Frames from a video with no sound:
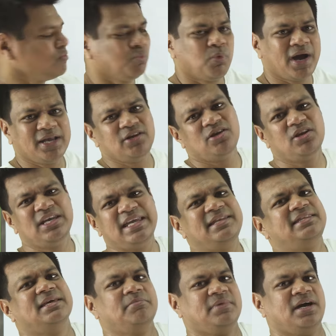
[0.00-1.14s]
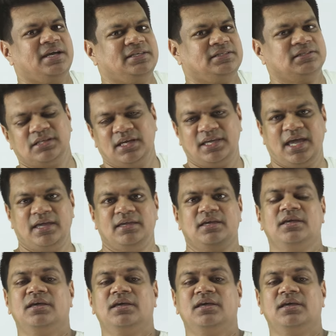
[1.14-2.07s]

why do you need them, guys? Okay,